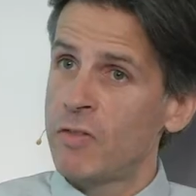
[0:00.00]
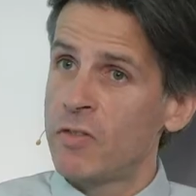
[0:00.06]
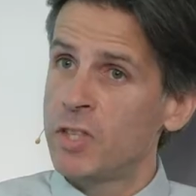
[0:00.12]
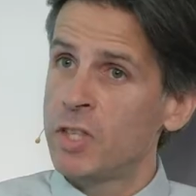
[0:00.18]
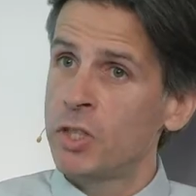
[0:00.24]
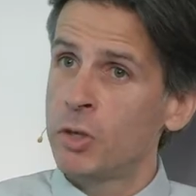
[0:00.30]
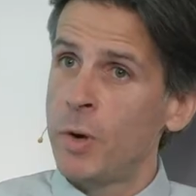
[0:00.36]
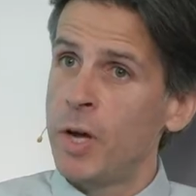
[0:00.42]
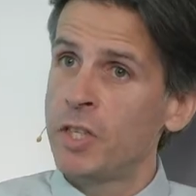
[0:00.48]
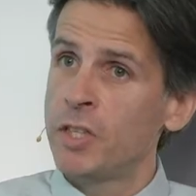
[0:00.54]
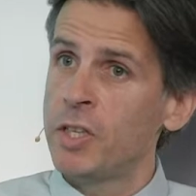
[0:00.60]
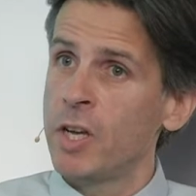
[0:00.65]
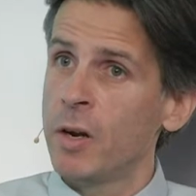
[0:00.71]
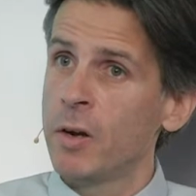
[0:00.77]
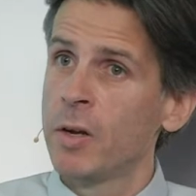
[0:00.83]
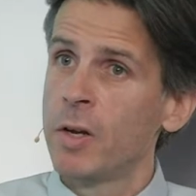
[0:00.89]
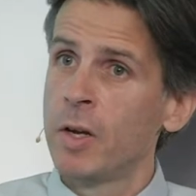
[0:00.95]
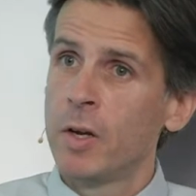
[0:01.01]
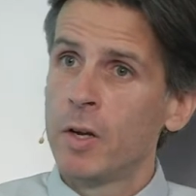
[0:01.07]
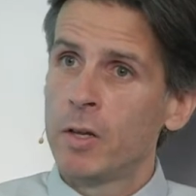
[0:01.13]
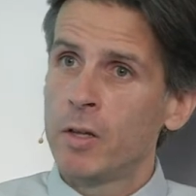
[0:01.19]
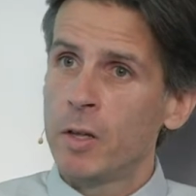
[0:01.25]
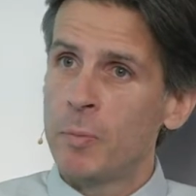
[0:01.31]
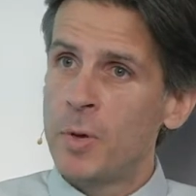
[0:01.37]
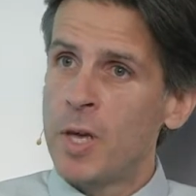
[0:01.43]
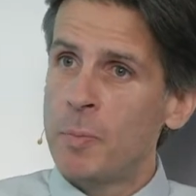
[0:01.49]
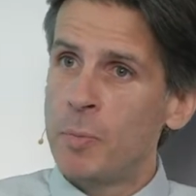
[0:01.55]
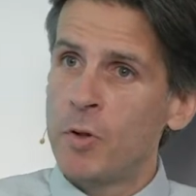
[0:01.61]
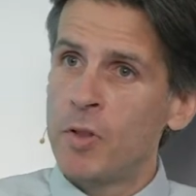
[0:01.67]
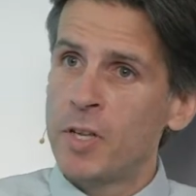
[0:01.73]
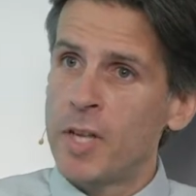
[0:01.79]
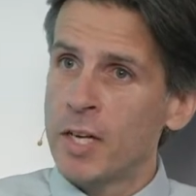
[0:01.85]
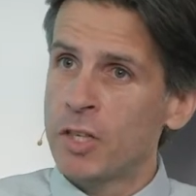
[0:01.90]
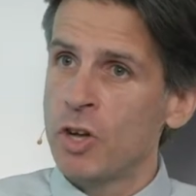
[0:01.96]
of the situation there, the people,
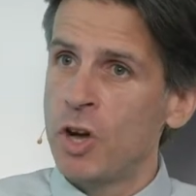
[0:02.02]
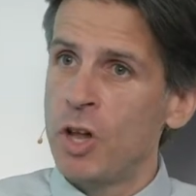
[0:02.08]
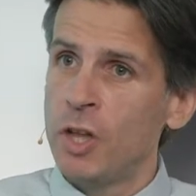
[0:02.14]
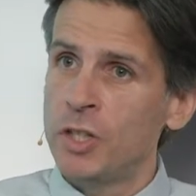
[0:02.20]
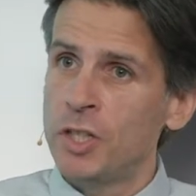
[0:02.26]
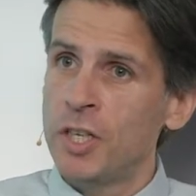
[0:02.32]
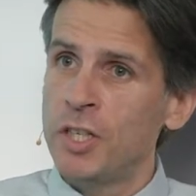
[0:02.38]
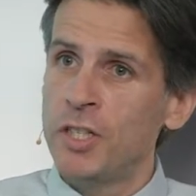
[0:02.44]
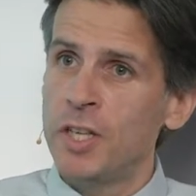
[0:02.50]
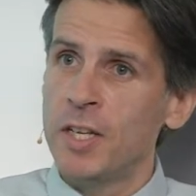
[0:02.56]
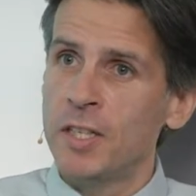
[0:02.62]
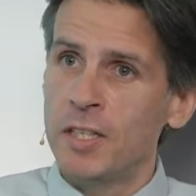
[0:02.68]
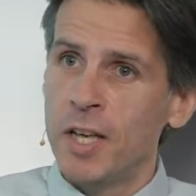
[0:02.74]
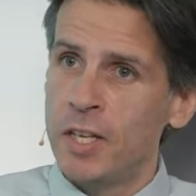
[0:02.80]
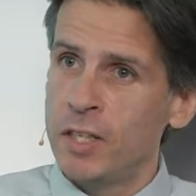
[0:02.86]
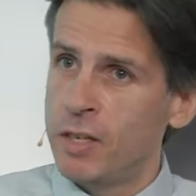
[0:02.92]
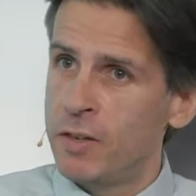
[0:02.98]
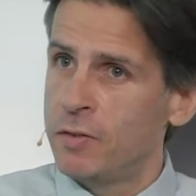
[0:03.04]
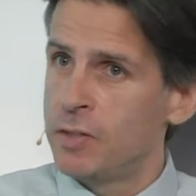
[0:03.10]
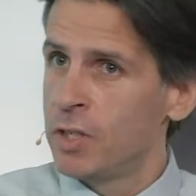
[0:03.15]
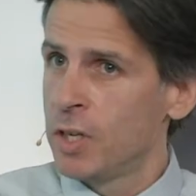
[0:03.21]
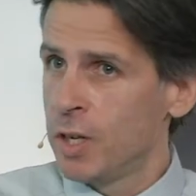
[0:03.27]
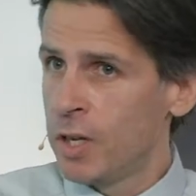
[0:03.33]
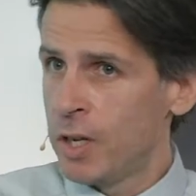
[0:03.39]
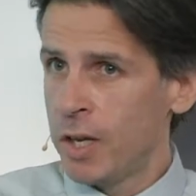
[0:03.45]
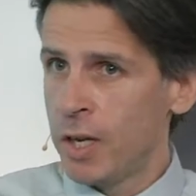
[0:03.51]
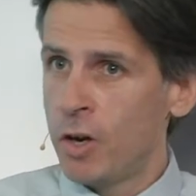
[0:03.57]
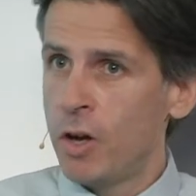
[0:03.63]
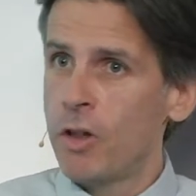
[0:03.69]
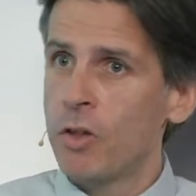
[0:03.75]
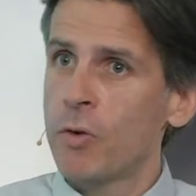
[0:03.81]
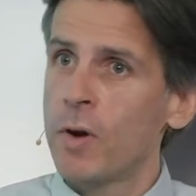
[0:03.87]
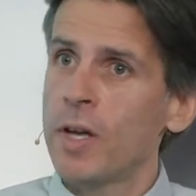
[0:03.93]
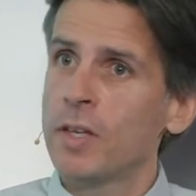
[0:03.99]
the technologies, the incentives, and
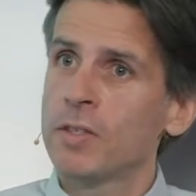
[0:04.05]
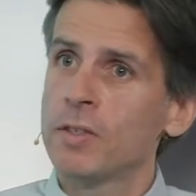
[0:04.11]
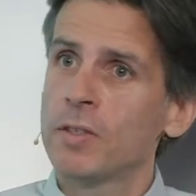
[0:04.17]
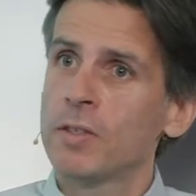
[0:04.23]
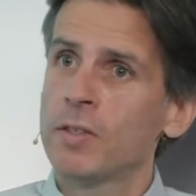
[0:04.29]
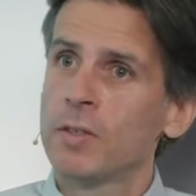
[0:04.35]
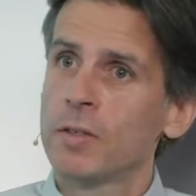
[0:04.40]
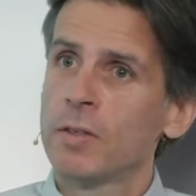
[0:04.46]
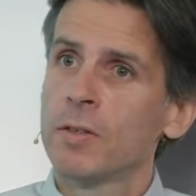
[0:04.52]
all the rest.